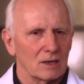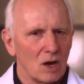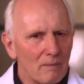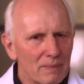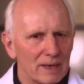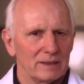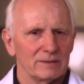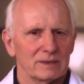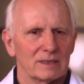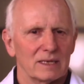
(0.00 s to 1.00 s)
a
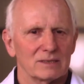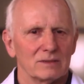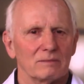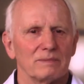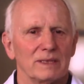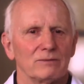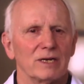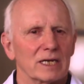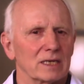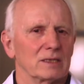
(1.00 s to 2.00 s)
compound that has not been
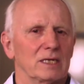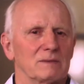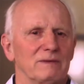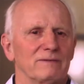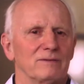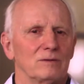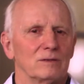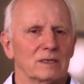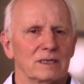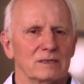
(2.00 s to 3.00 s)
recognized
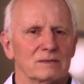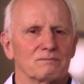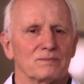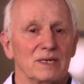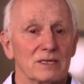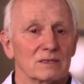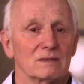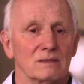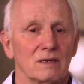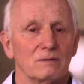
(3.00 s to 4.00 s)
before and is present
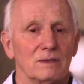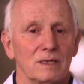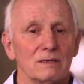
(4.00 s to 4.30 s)
nowhere